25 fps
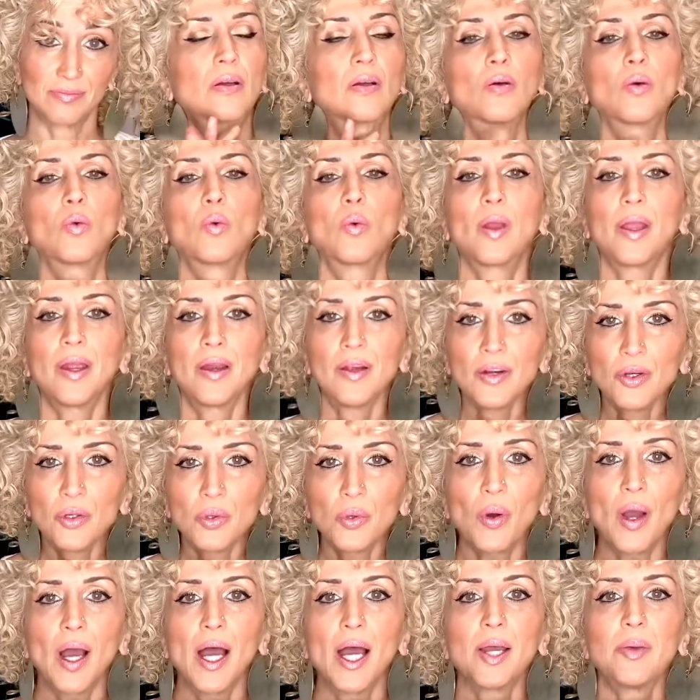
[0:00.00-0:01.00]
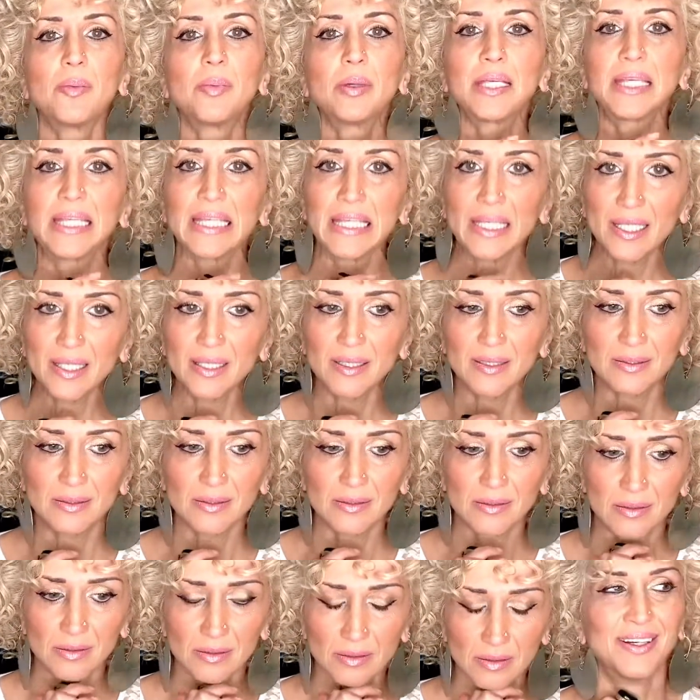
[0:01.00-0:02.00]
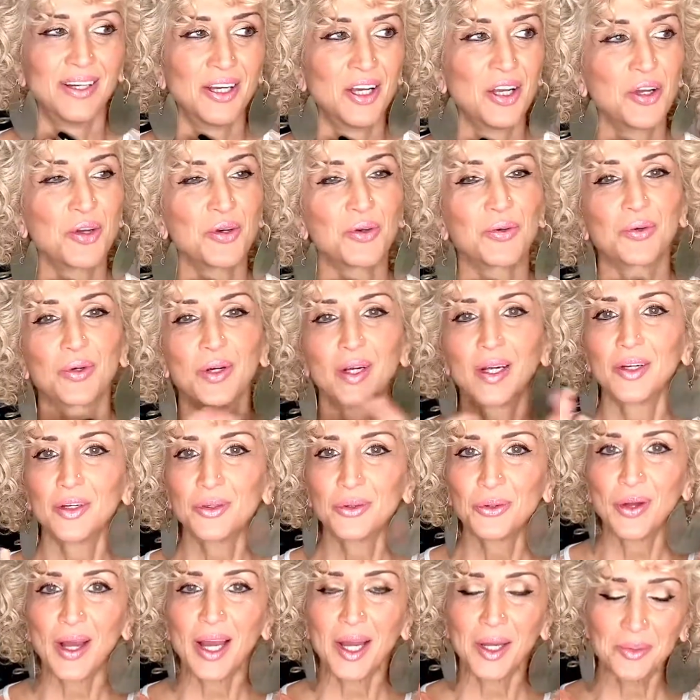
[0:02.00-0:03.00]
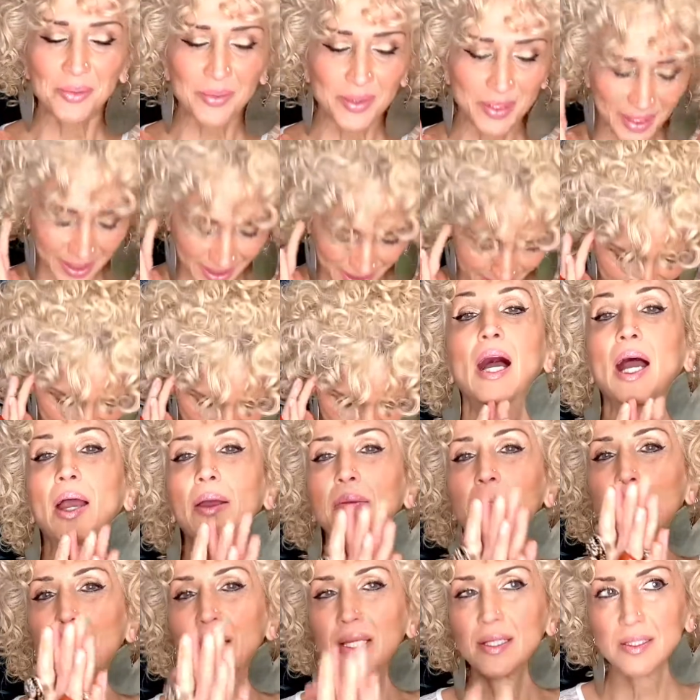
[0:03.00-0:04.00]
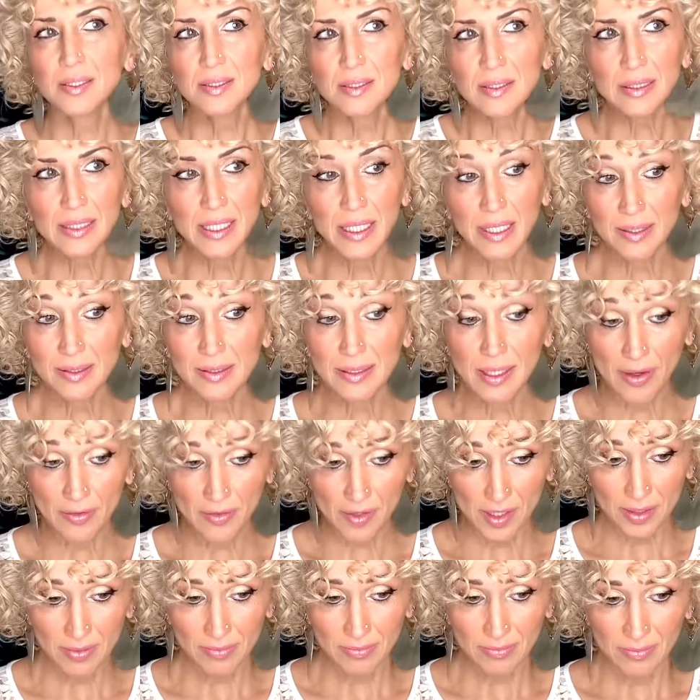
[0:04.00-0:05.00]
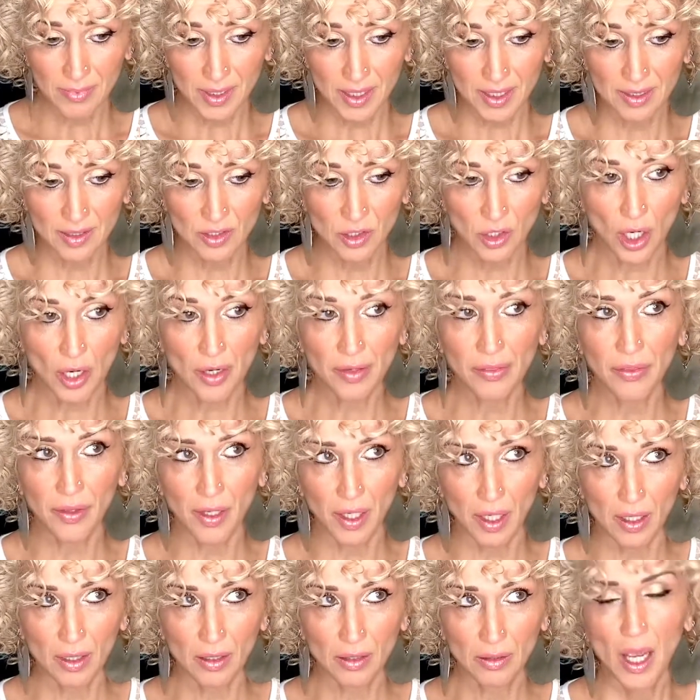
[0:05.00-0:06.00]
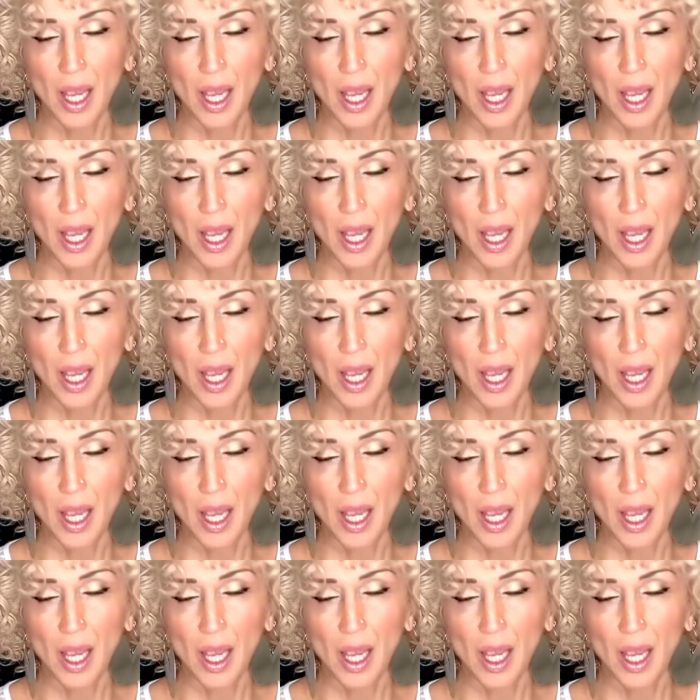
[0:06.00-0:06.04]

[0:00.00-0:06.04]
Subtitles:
Where do I begin? Where do I begin? I made it to day 7. Let's start there.